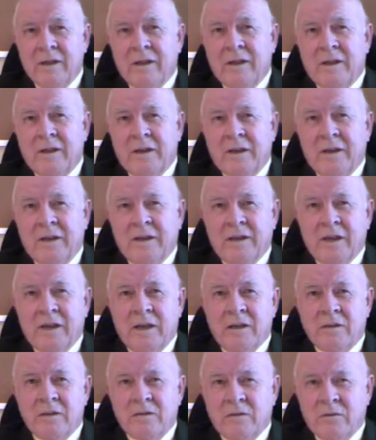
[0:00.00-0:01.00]
In any
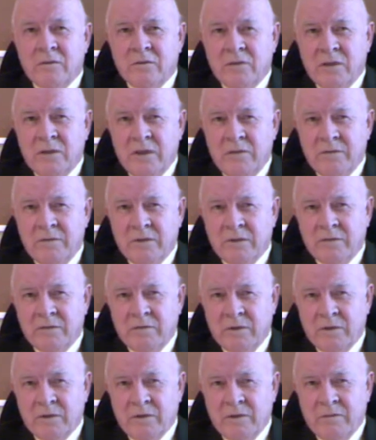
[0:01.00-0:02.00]
case, to achieve this
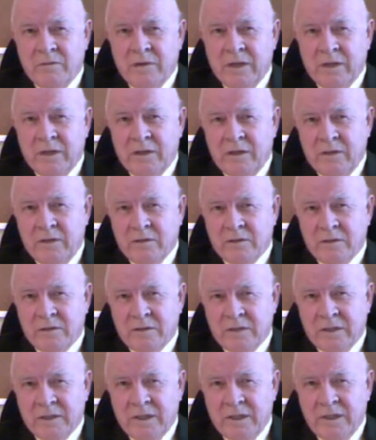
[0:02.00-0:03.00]
vision of ideal
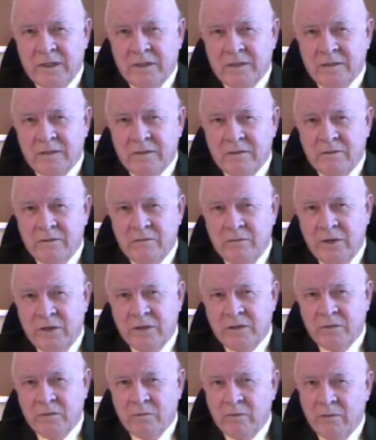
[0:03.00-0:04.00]
societies,
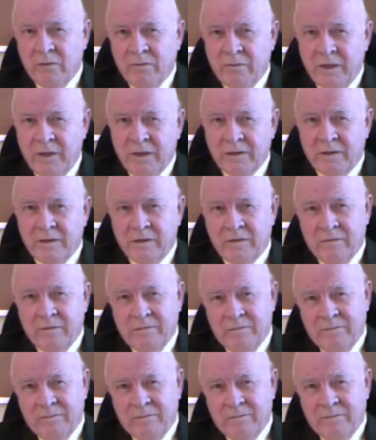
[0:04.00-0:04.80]
rights were invented.